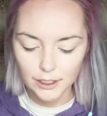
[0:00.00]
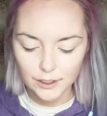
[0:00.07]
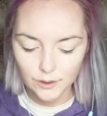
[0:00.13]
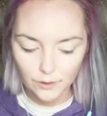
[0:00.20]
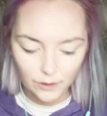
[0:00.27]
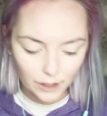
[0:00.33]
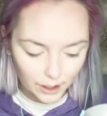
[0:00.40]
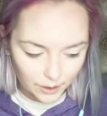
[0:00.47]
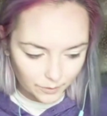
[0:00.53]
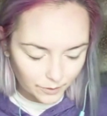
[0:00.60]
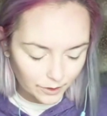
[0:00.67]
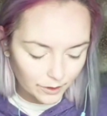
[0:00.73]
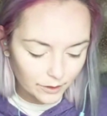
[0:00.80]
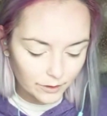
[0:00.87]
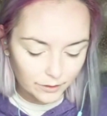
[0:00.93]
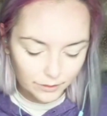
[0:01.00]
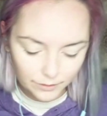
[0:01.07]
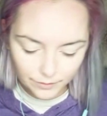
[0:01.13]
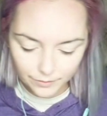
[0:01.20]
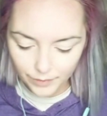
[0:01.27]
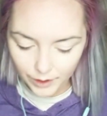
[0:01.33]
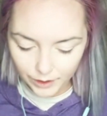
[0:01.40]
so I will
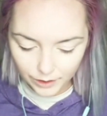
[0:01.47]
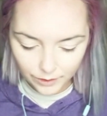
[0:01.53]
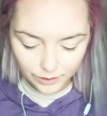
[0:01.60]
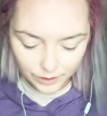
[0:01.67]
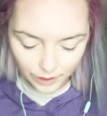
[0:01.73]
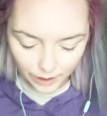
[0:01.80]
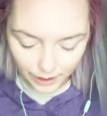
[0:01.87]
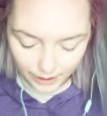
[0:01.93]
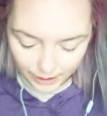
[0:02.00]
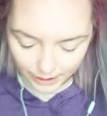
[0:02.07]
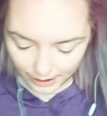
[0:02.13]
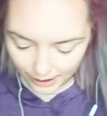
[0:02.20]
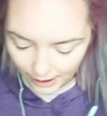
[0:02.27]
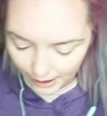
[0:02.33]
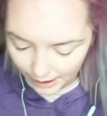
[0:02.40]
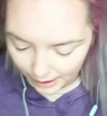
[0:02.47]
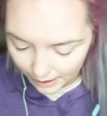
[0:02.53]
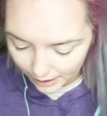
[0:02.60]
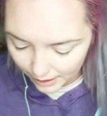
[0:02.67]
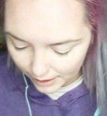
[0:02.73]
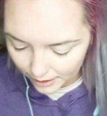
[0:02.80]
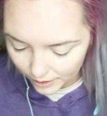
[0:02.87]
put those on
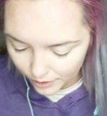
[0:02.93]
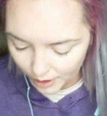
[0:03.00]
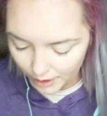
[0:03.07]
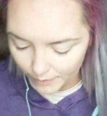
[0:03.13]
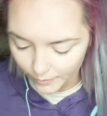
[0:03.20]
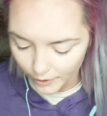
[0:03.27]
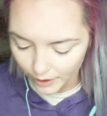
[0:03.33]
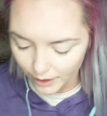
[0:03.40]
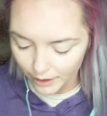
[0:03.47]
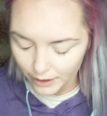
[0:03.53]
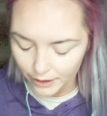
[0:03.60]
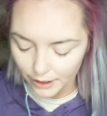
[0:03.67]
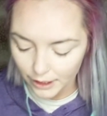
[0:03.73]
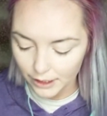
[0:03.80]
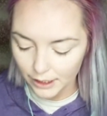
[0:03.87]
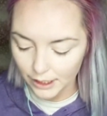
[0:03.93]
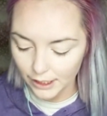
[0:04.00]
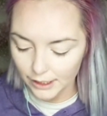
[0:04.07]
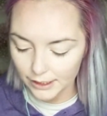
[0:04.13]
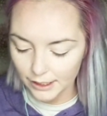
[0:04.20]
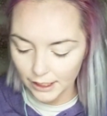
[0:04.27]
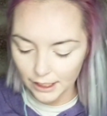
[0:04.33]
today and try them on. Then the
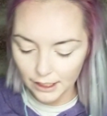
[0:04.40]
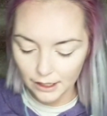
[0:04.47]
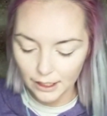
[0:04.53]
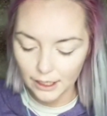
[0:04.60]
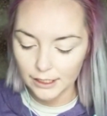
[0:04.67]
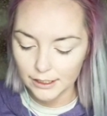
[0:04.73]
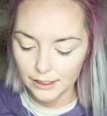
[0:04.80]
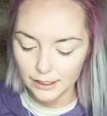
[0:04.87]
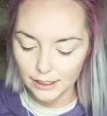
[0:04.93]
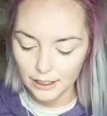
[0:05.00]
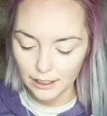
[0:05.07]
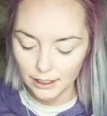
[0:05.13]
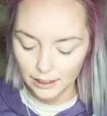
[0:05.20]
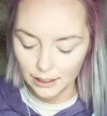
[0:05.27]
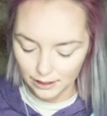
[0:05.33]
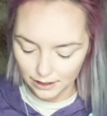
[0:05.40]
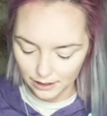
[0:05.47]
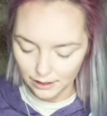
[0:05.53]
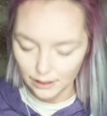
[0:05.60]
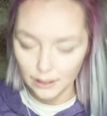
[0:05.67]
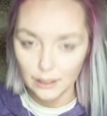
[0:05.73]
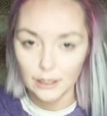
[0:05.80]
next thing that I see
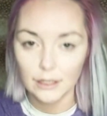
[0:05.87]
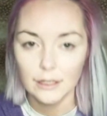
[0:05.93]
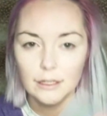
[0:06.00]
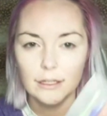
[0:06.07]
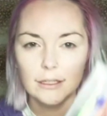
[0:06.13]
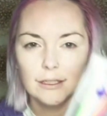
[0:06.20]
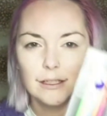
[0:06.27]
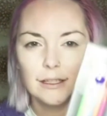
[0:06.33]
is